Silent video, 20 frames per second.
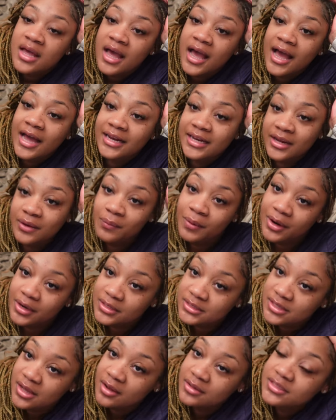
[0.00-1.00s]
I did want
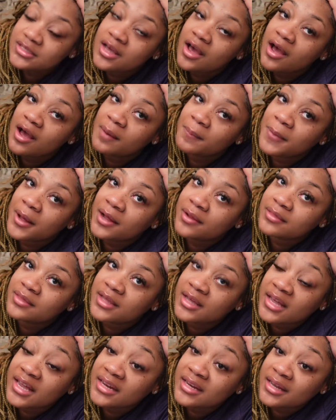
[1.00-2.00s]
to talk to y'all about
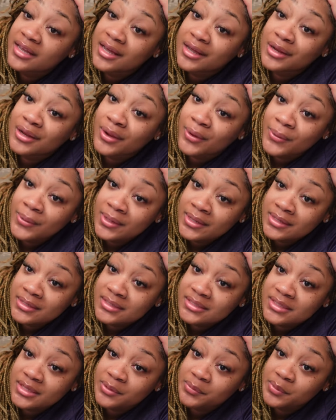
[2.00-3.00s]
that Nickelodeon
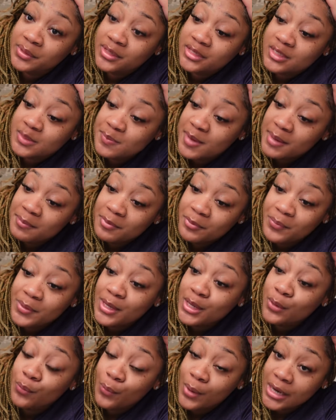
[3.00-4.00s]
series. Maybe we
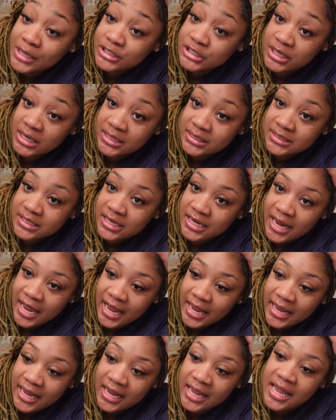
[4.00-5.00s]
can watch that
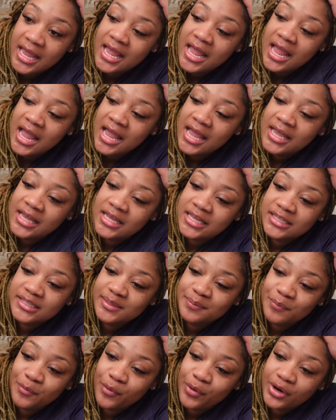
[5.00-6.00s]
tonight, get
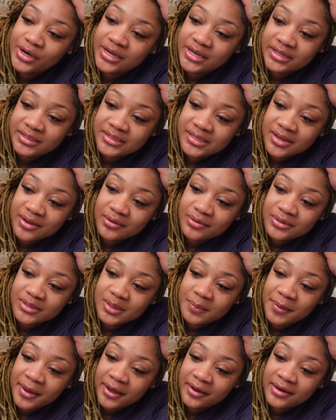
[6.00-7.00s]
some more details
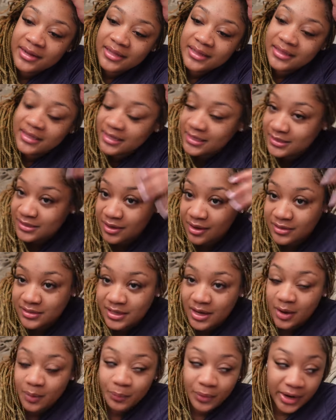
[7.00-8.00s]
about it, and then talk
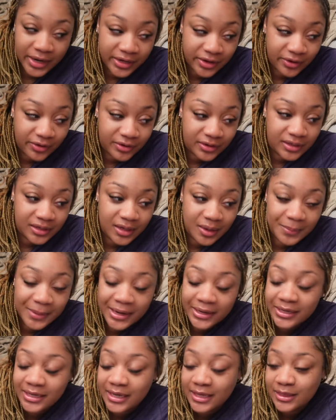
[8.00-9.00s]
to y'all bright and early
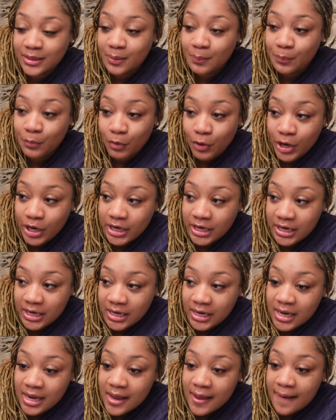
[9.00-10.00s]
about it in the
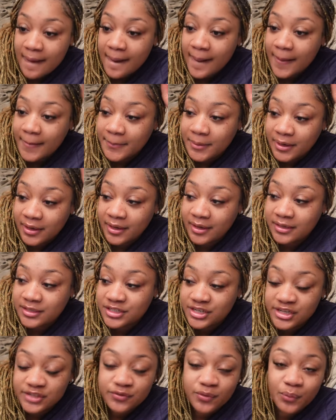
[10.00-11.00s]
morning. But
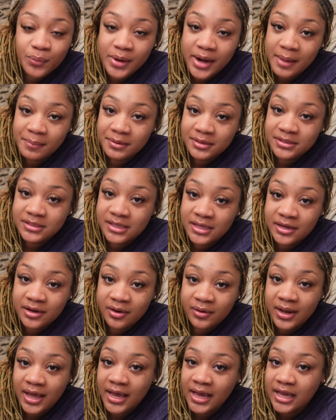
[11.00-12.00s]
just from what I've been seeing
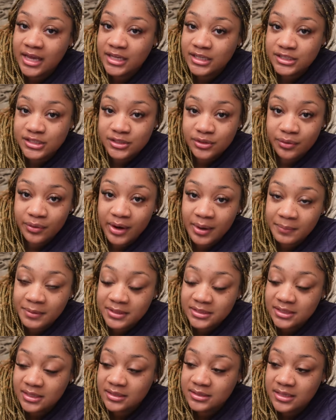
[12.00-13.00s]
on like Instagram
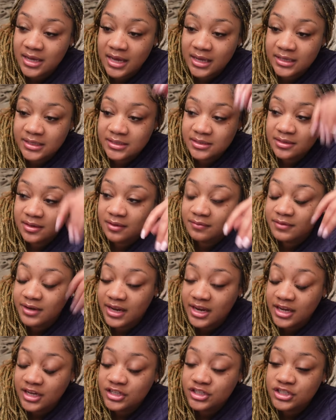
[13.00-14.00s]
and TikTok and stuff,
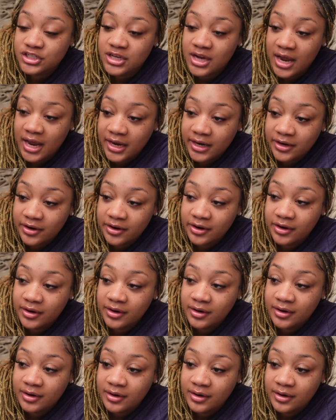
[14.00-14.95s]
Dan Schneider